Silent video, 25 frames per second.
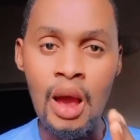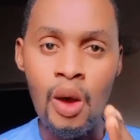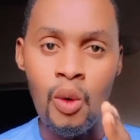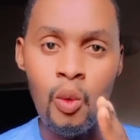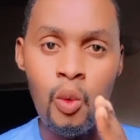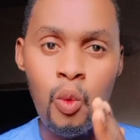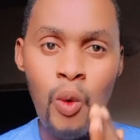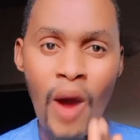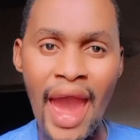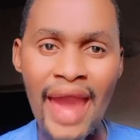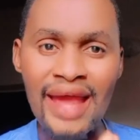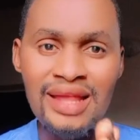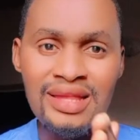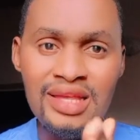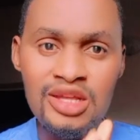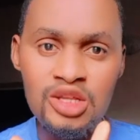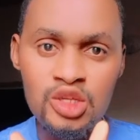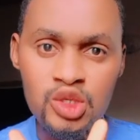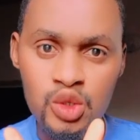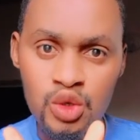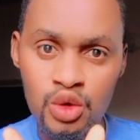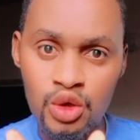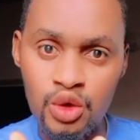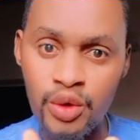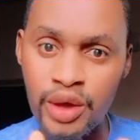Why
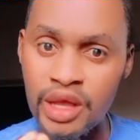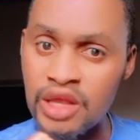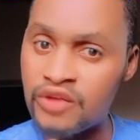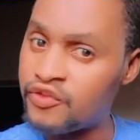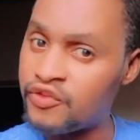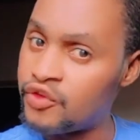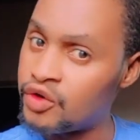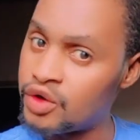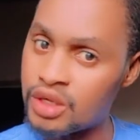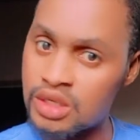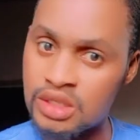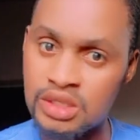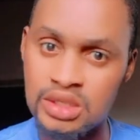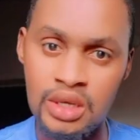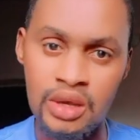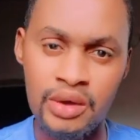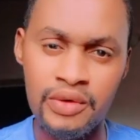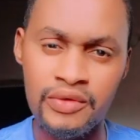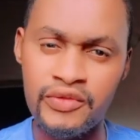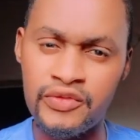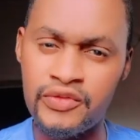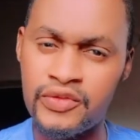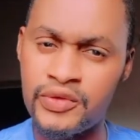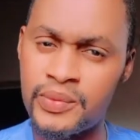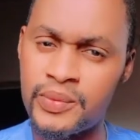didn't you create for
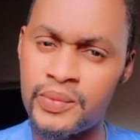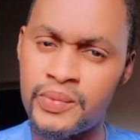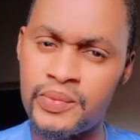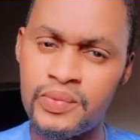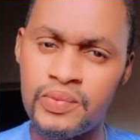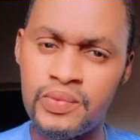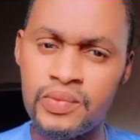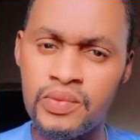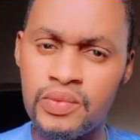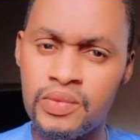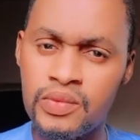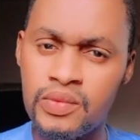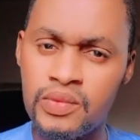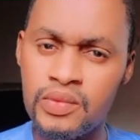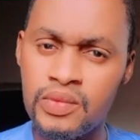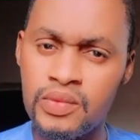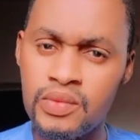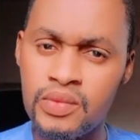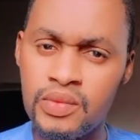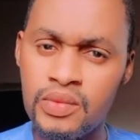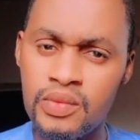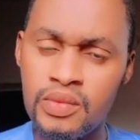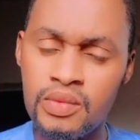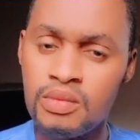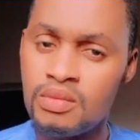yourself?
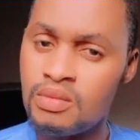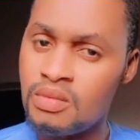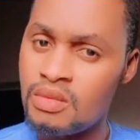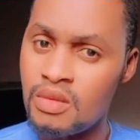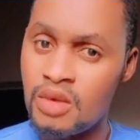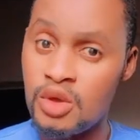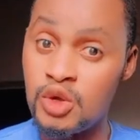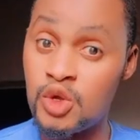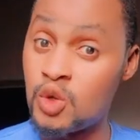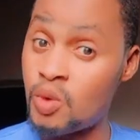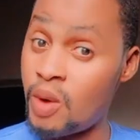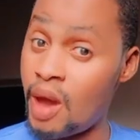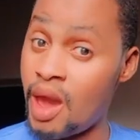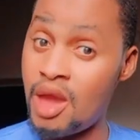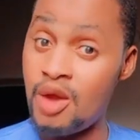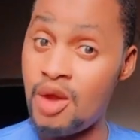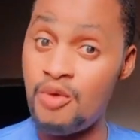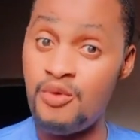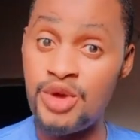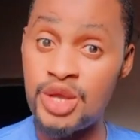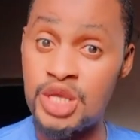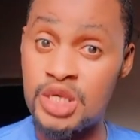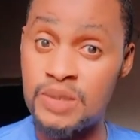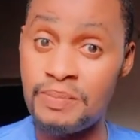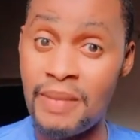You are a
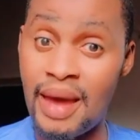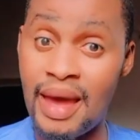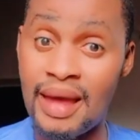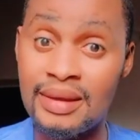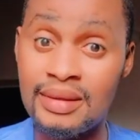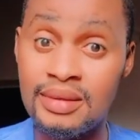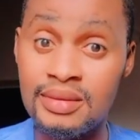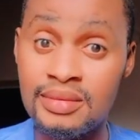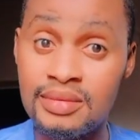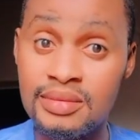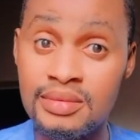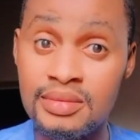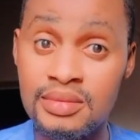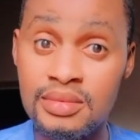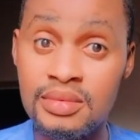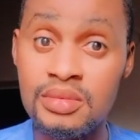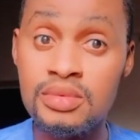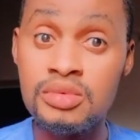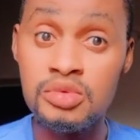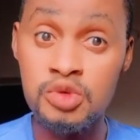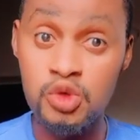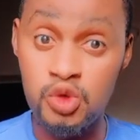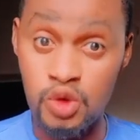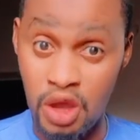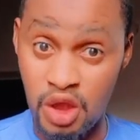rich man,
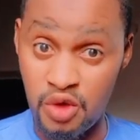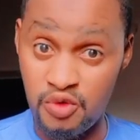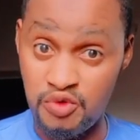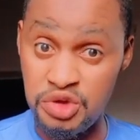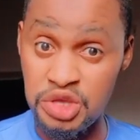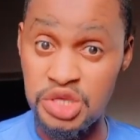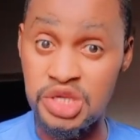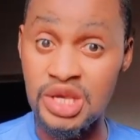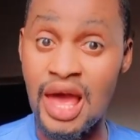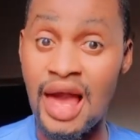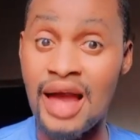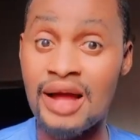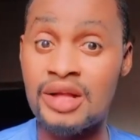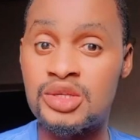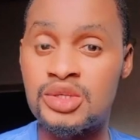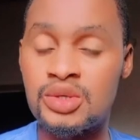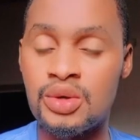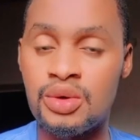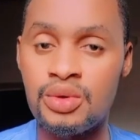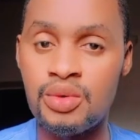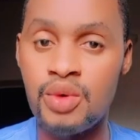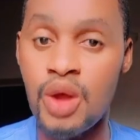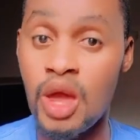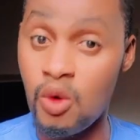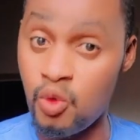you are a rich
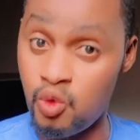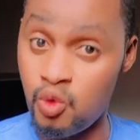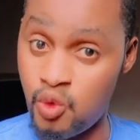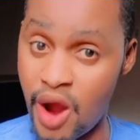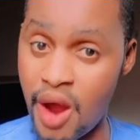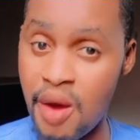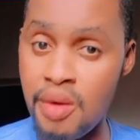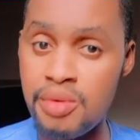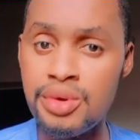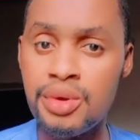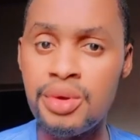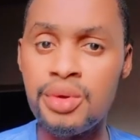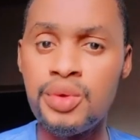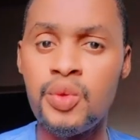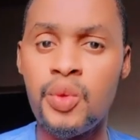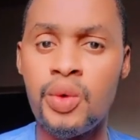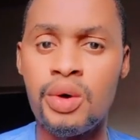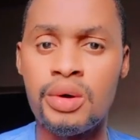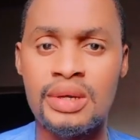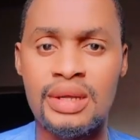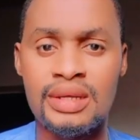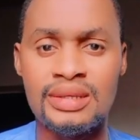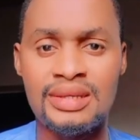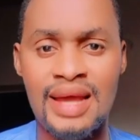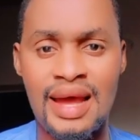actor, a well-known
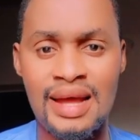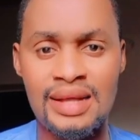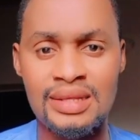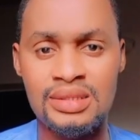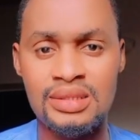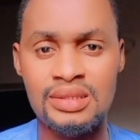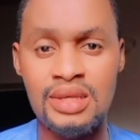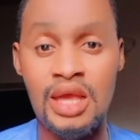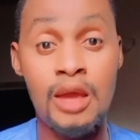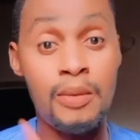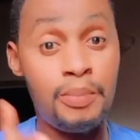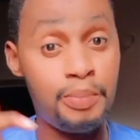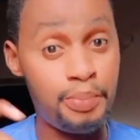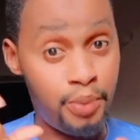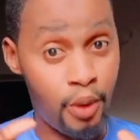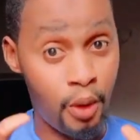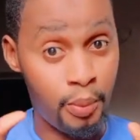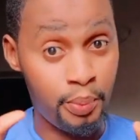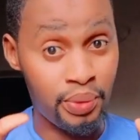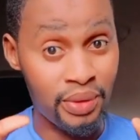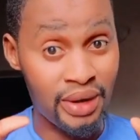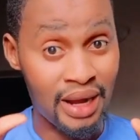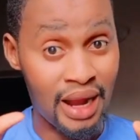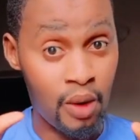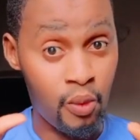one at that, a
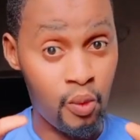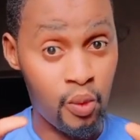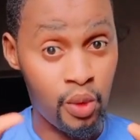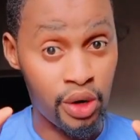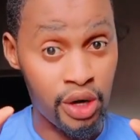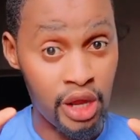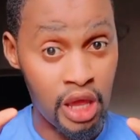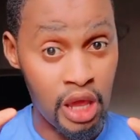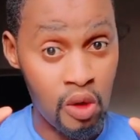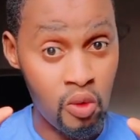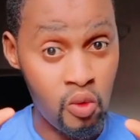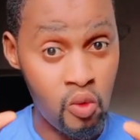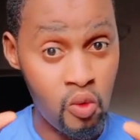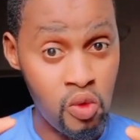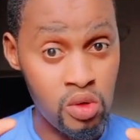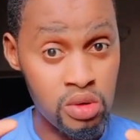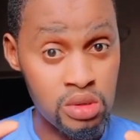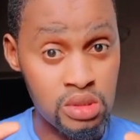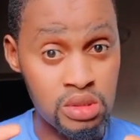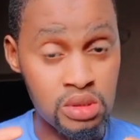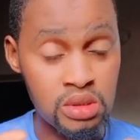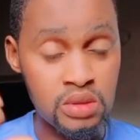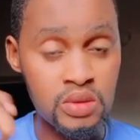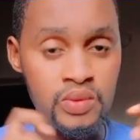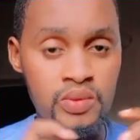popular one, in
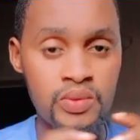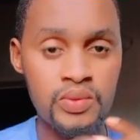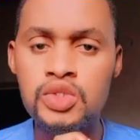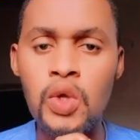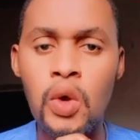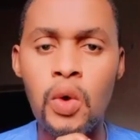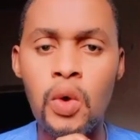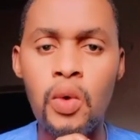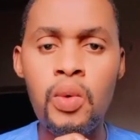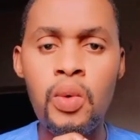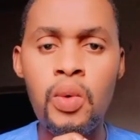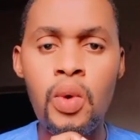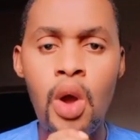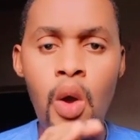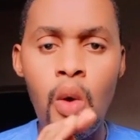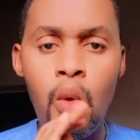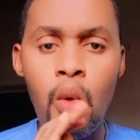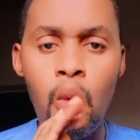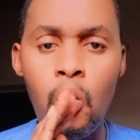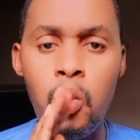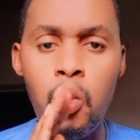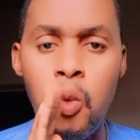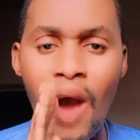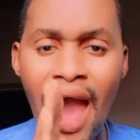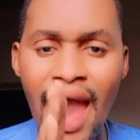quotes. So
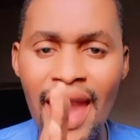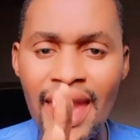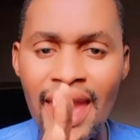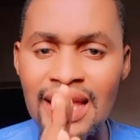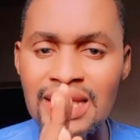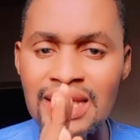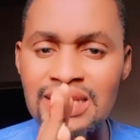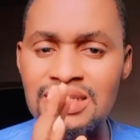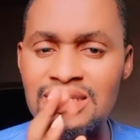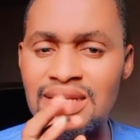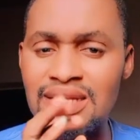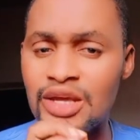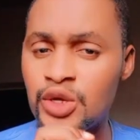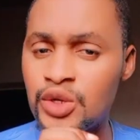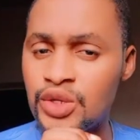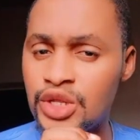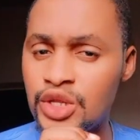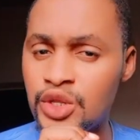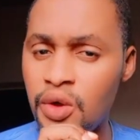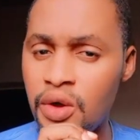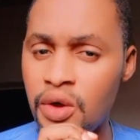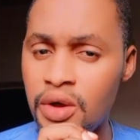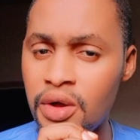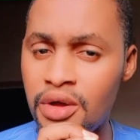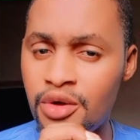why is it that you
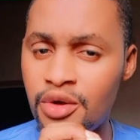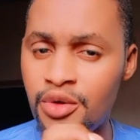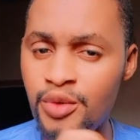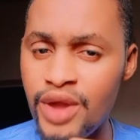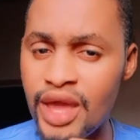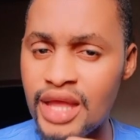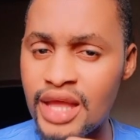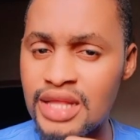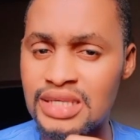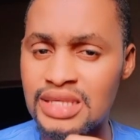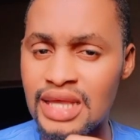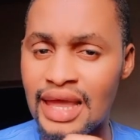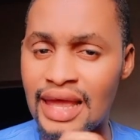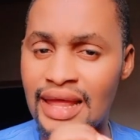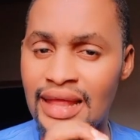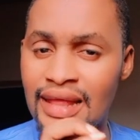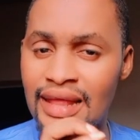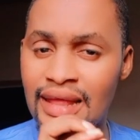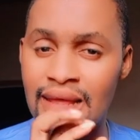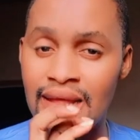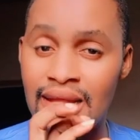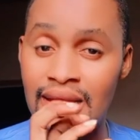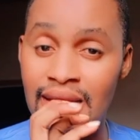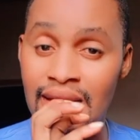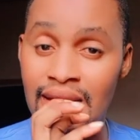did not create
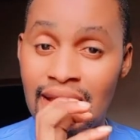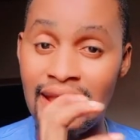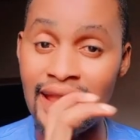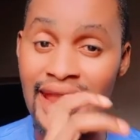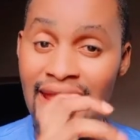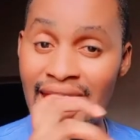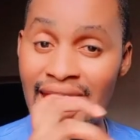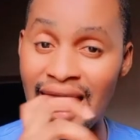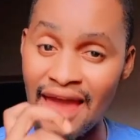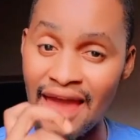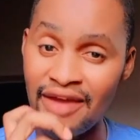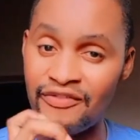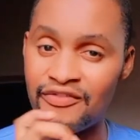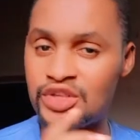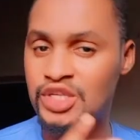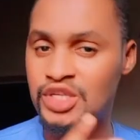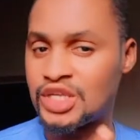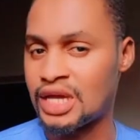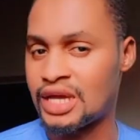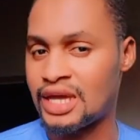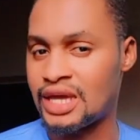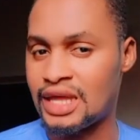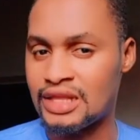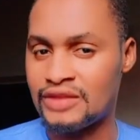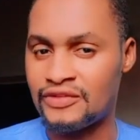a life
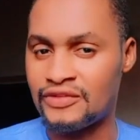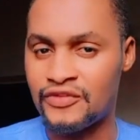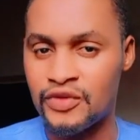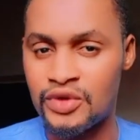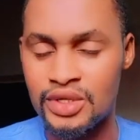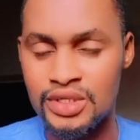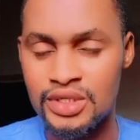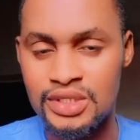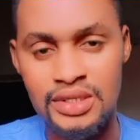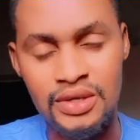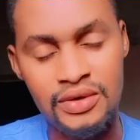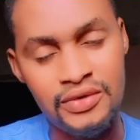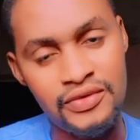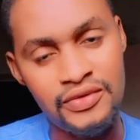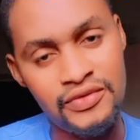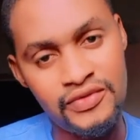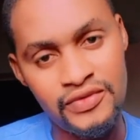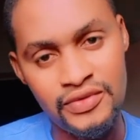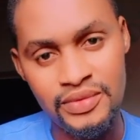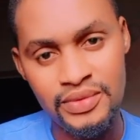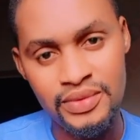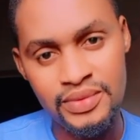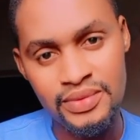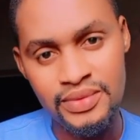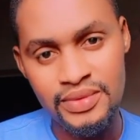jacket for yourself?
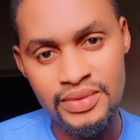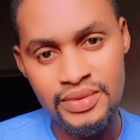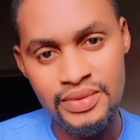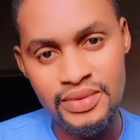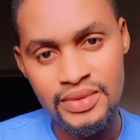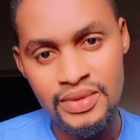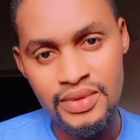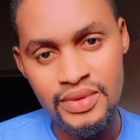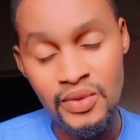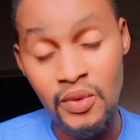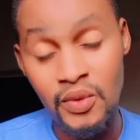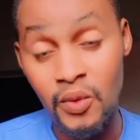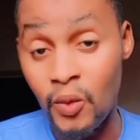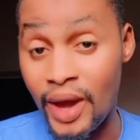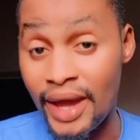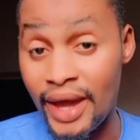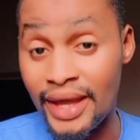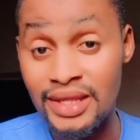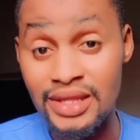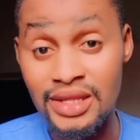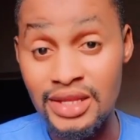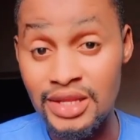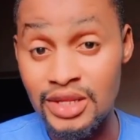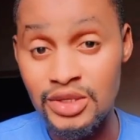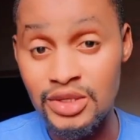Why
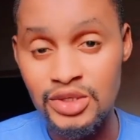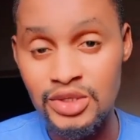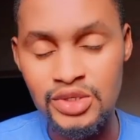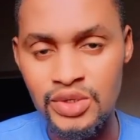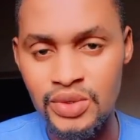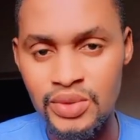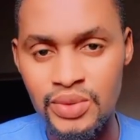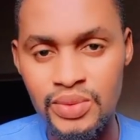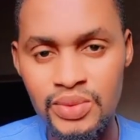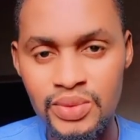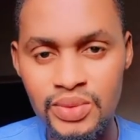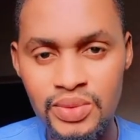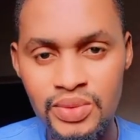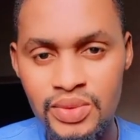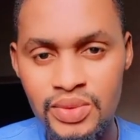didn't you?